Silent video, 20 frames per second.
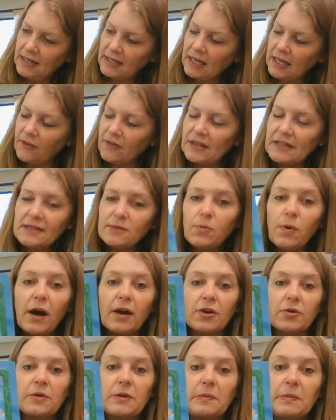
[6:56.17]
Now, this
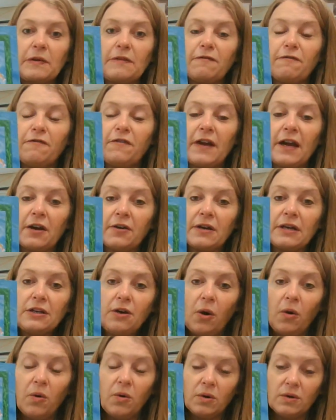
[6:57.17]
water would be very
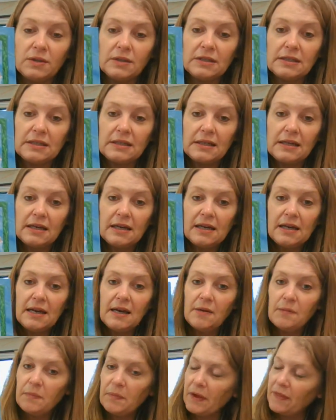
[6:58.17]
cold,
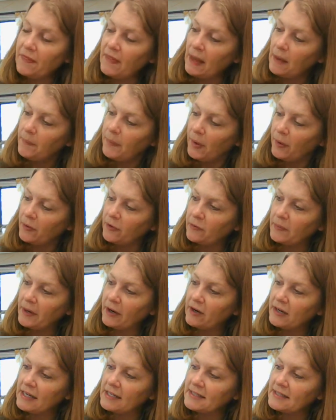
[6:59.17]
but that polar
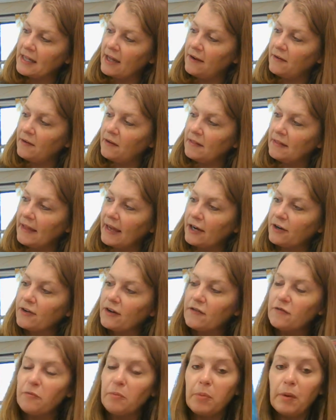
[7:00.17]
bear has that layer of